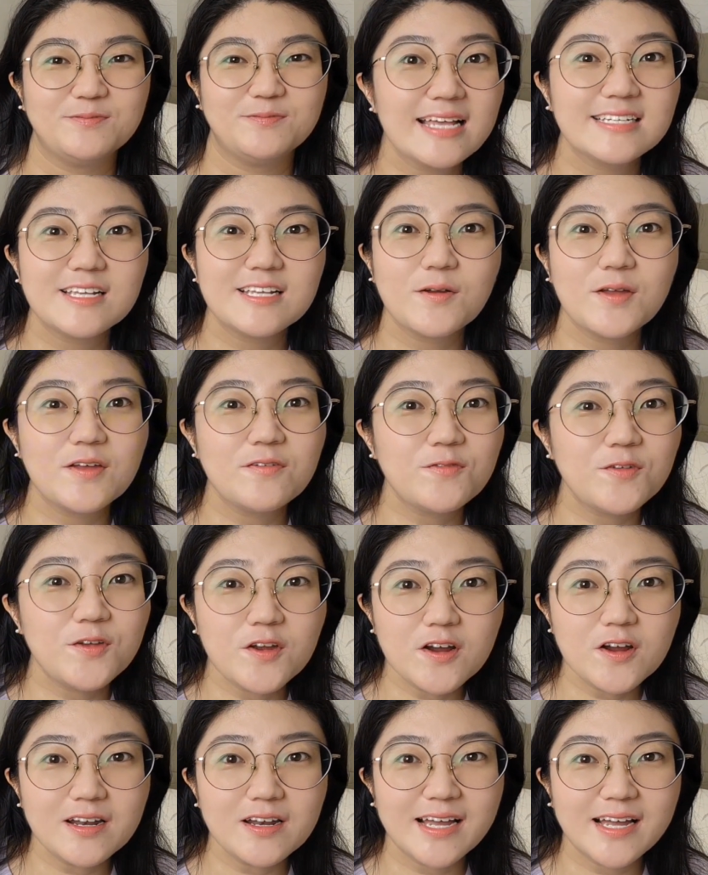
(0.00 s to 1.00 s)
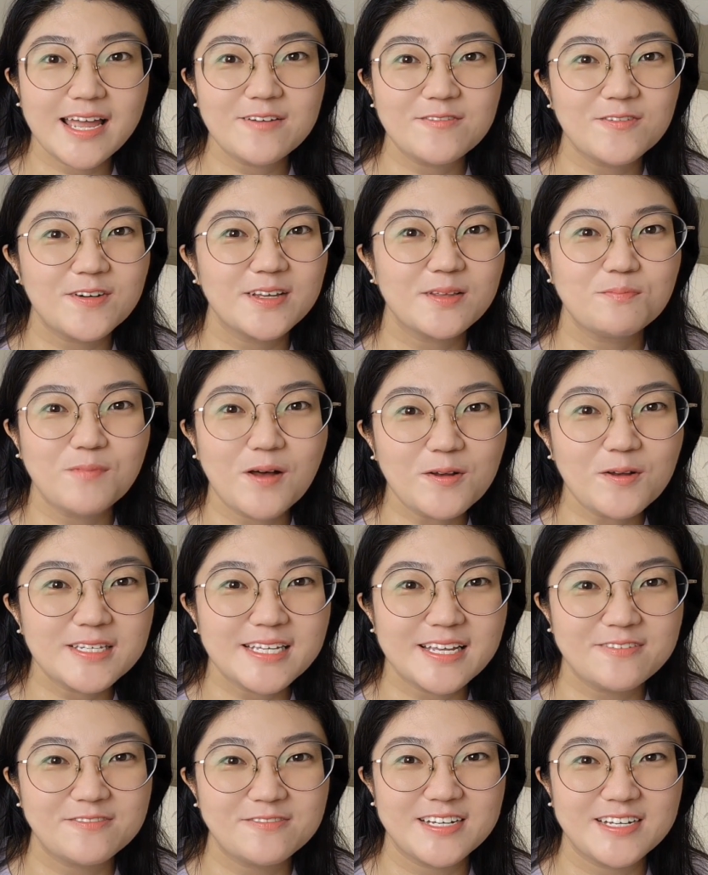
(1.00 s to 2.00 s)
So if you're looking for the most
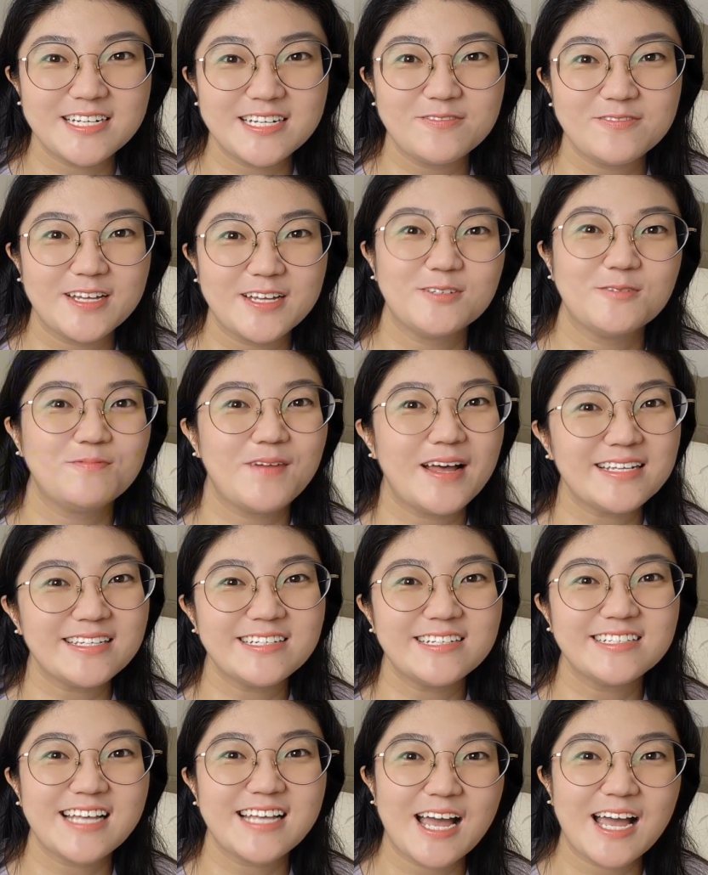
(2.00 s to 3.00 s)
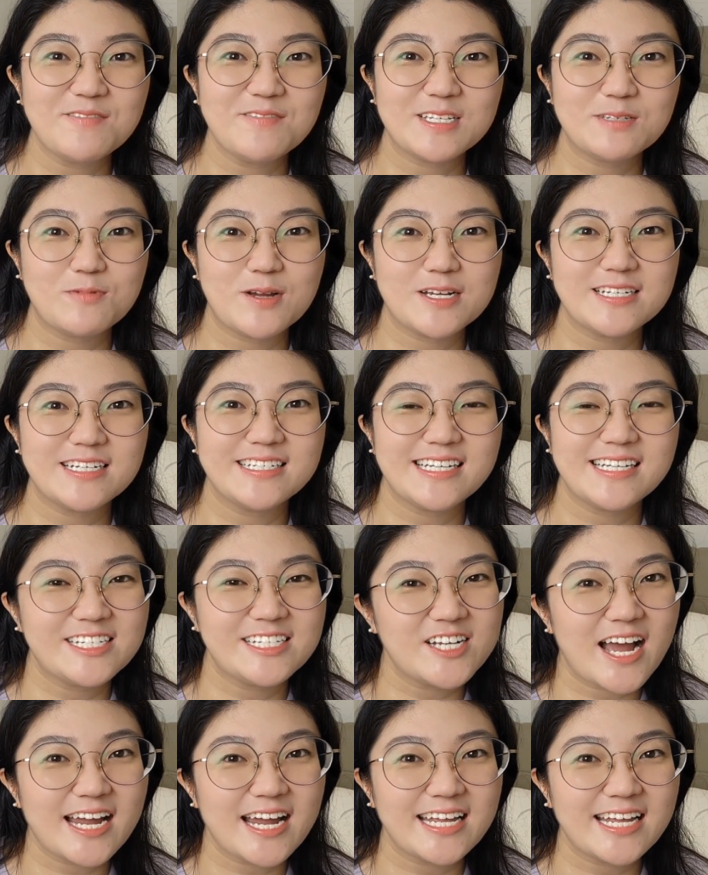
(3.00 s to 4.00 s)
efficient way to master time expressions in
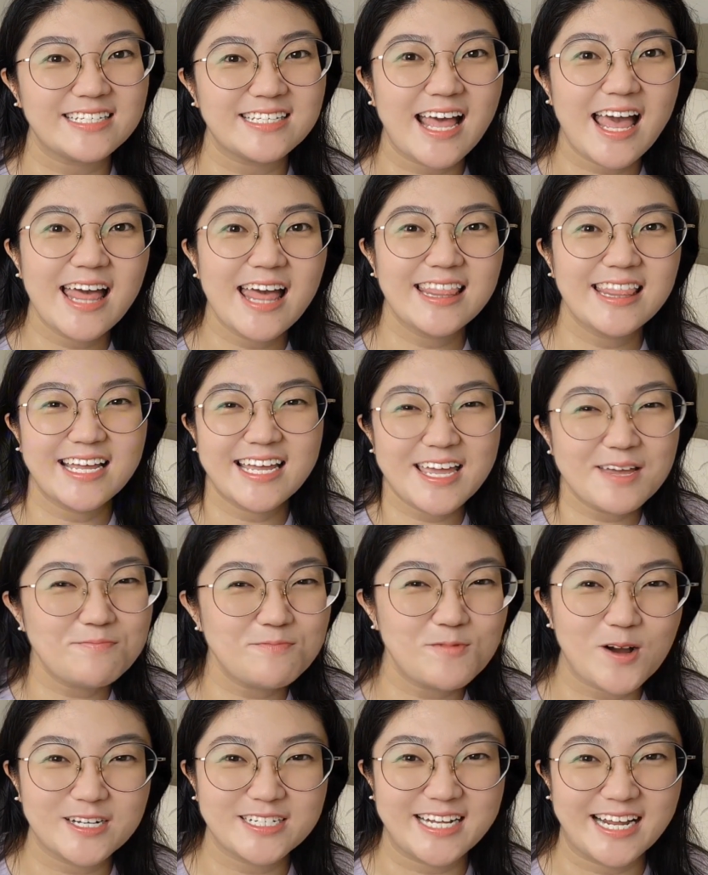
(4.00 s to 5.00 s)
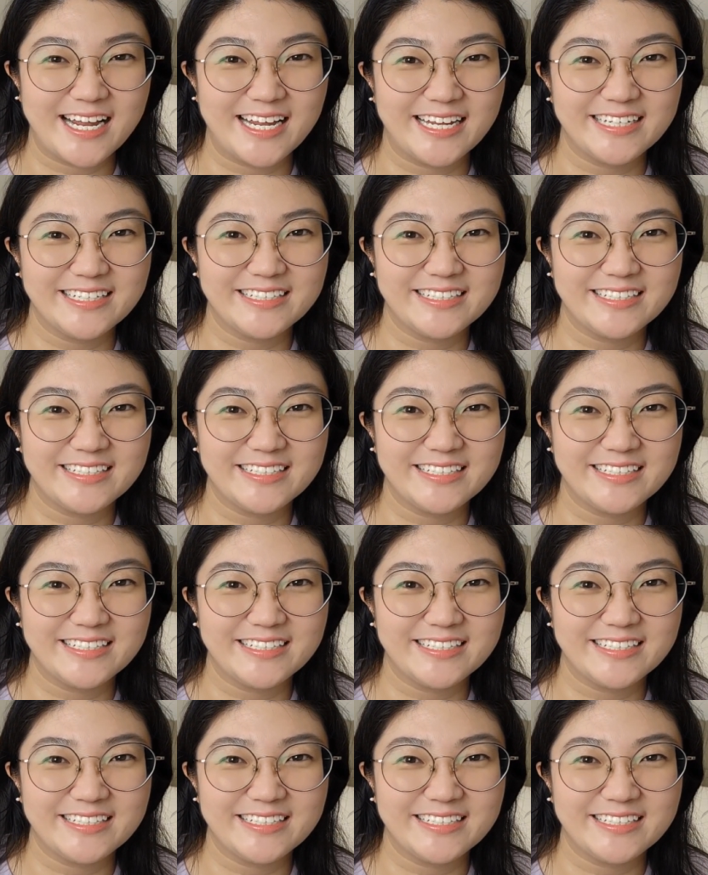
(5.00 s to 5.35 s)
Chinese, then keep watching.